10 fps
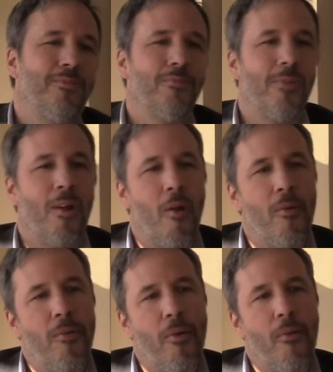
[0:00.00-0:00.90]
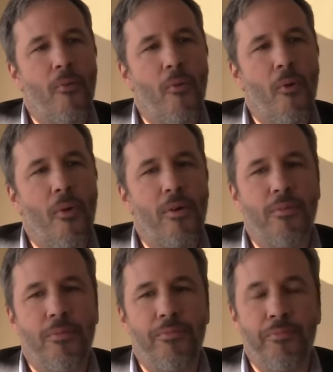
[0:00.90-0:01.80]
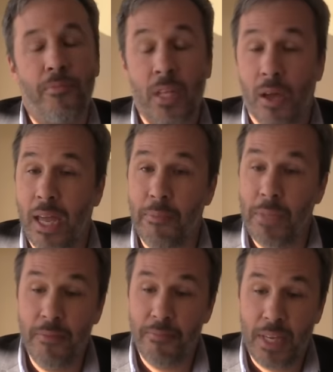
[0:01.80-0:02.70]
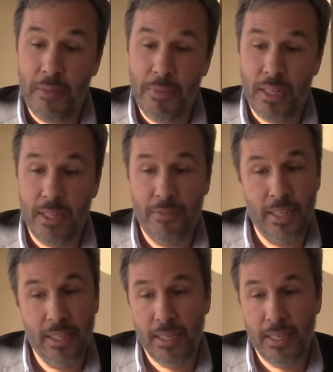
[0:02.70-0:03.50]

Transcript: So who was it on arrival? Amy, Amy, Amy yes. definitely